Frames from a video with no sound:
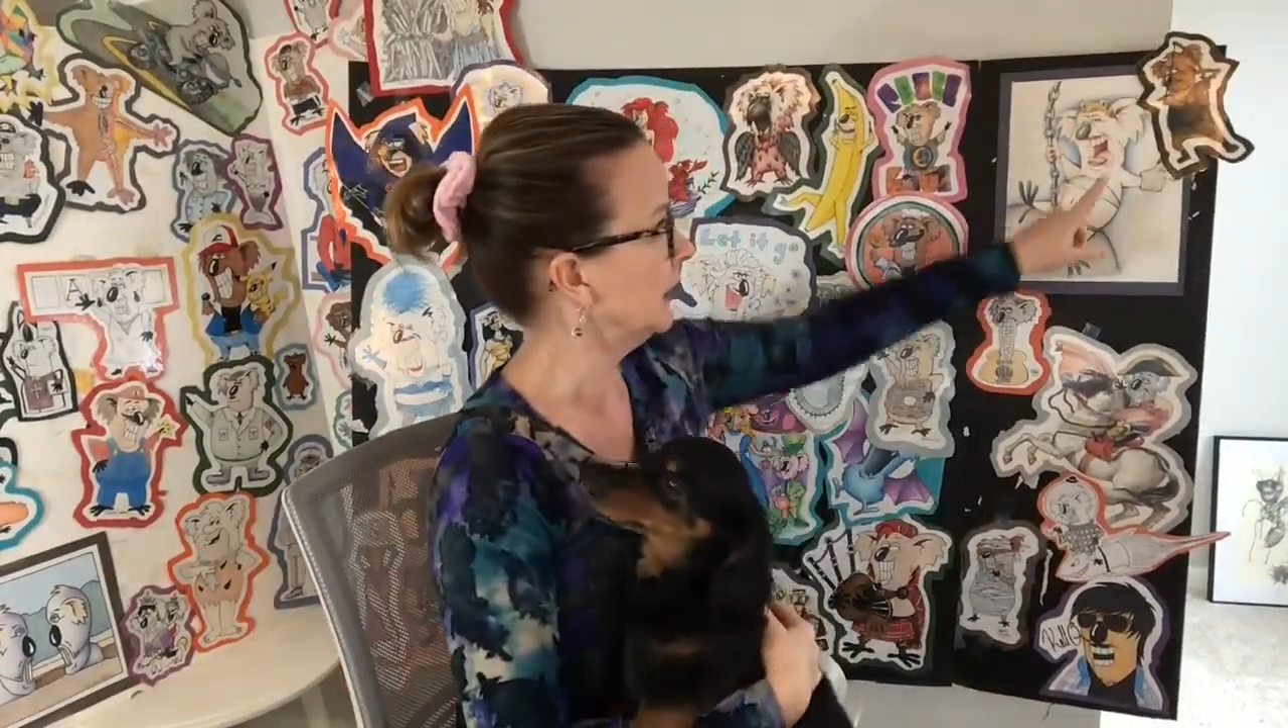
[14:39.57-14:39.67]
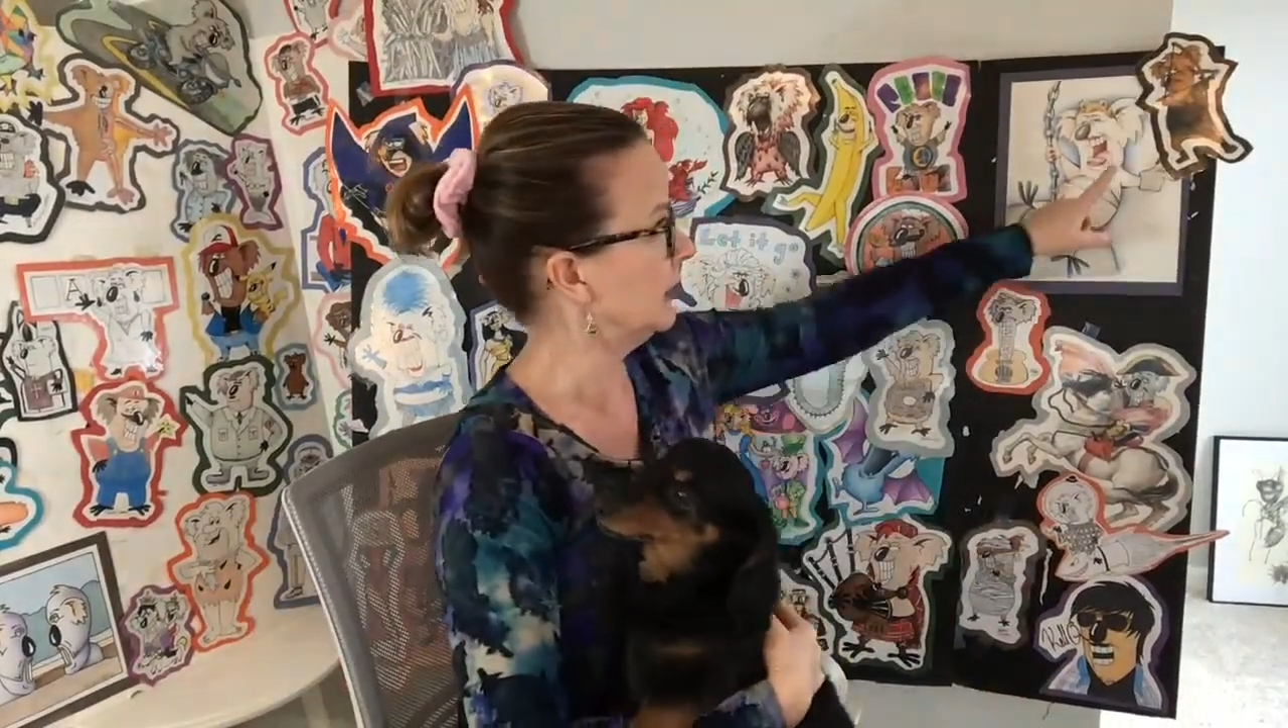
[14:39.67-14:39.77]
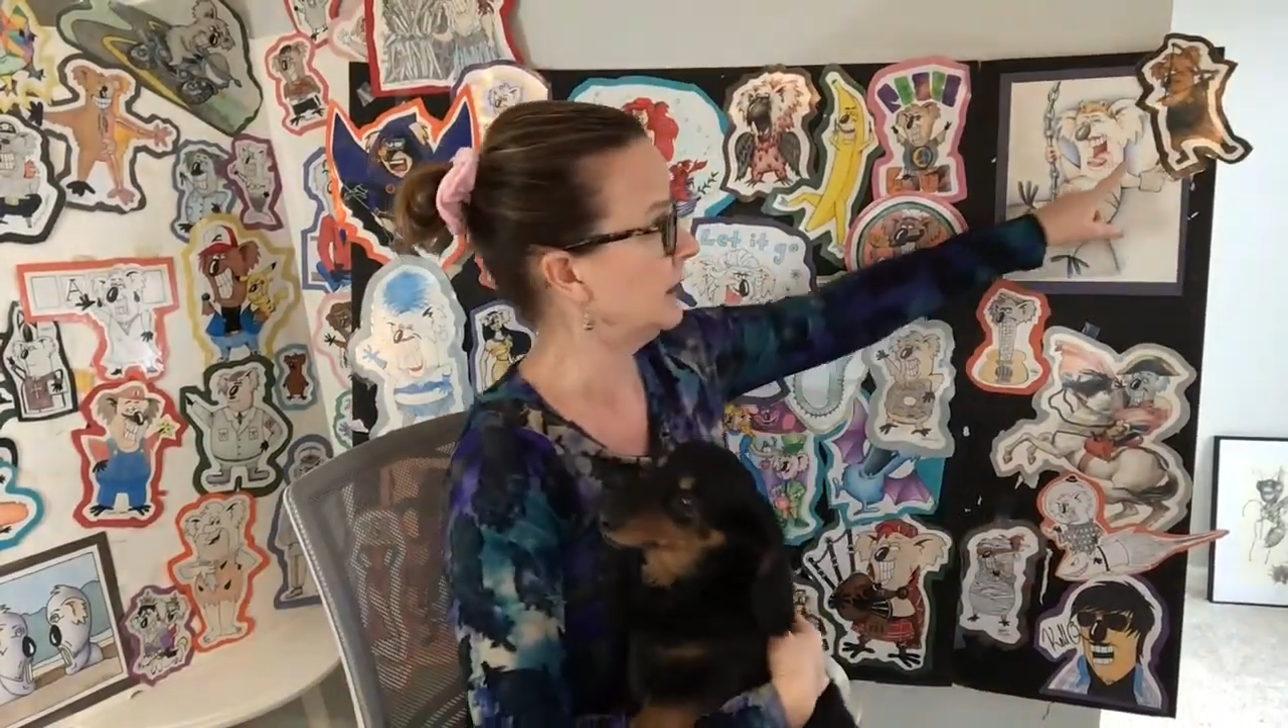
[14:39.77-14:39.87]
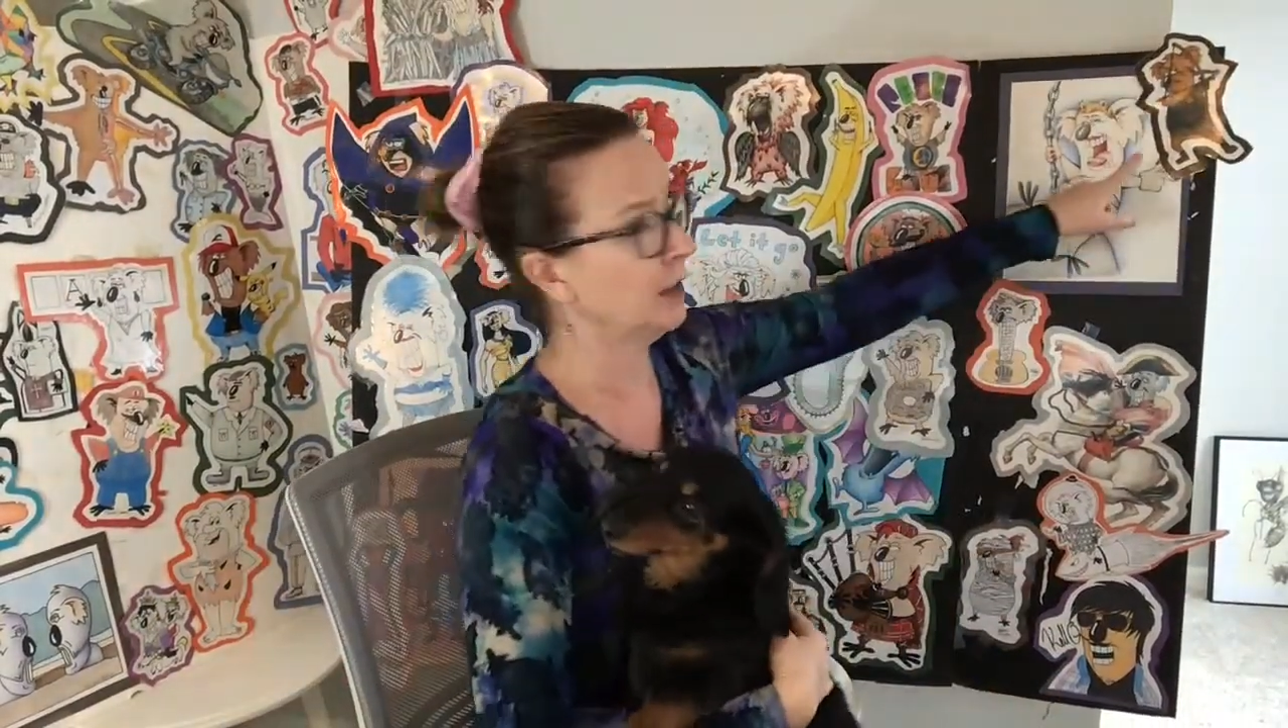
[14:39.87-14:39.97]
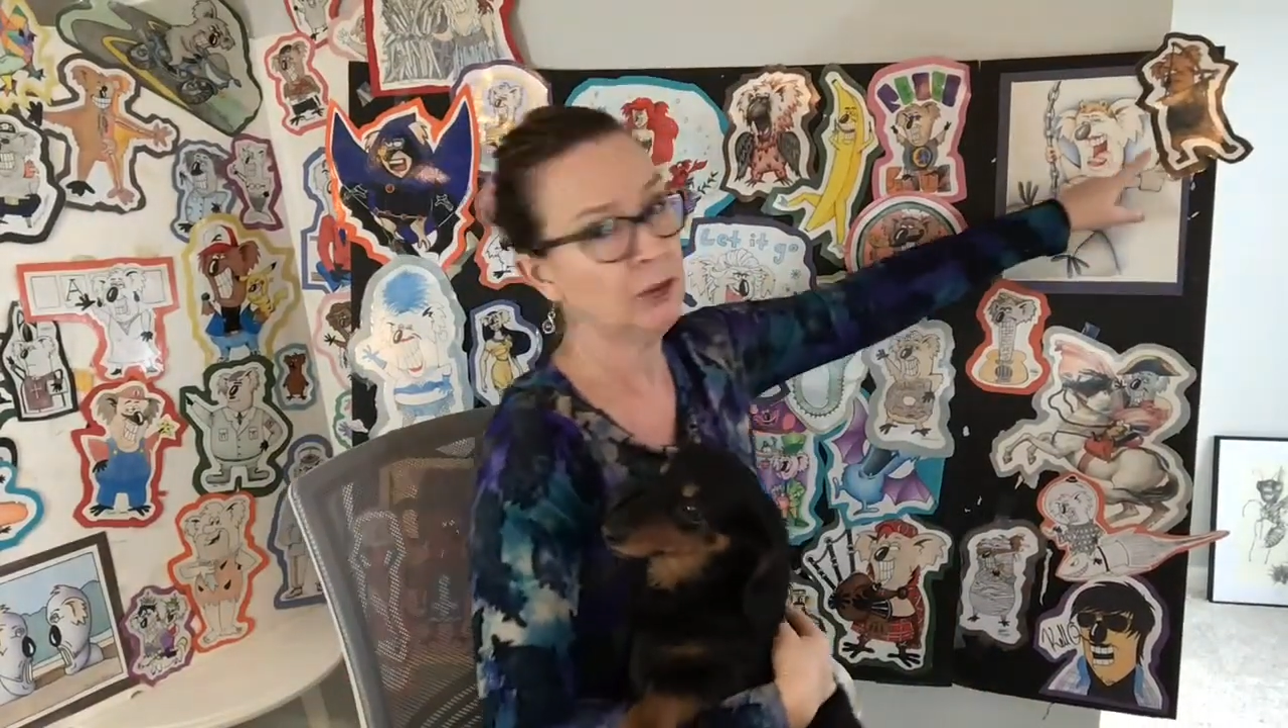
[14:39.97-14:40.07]

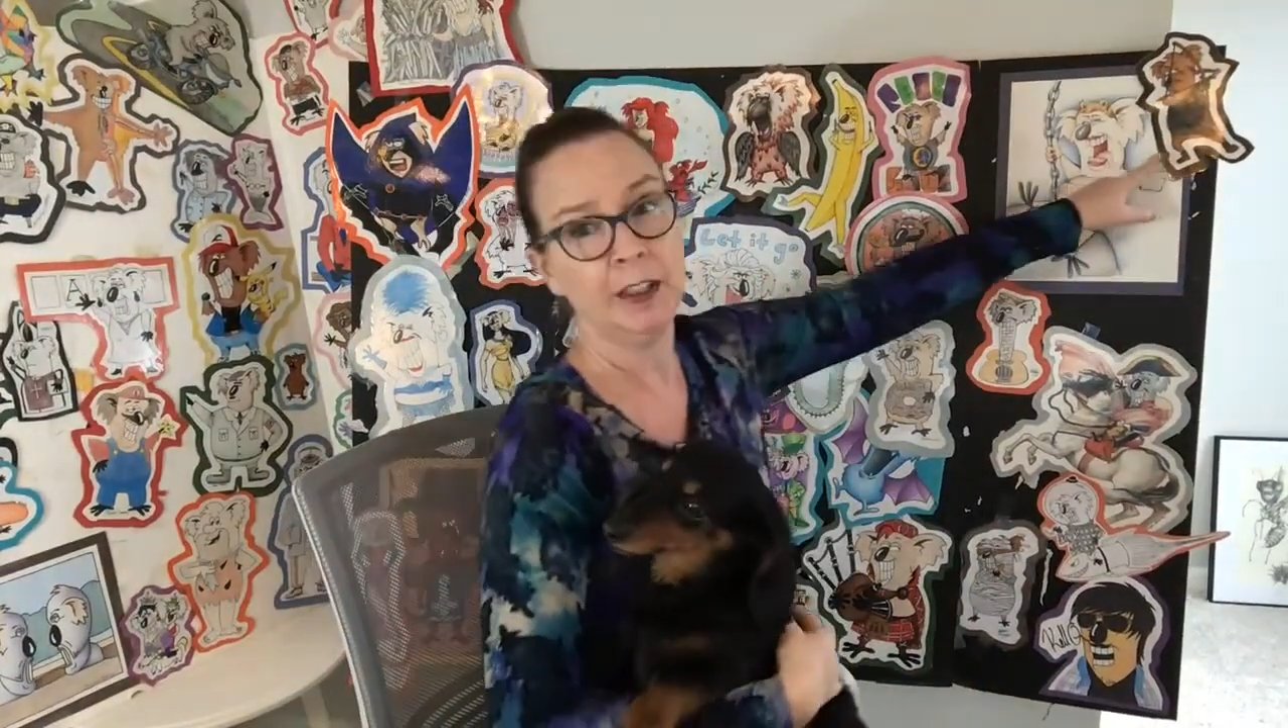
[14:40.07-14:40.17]
Sid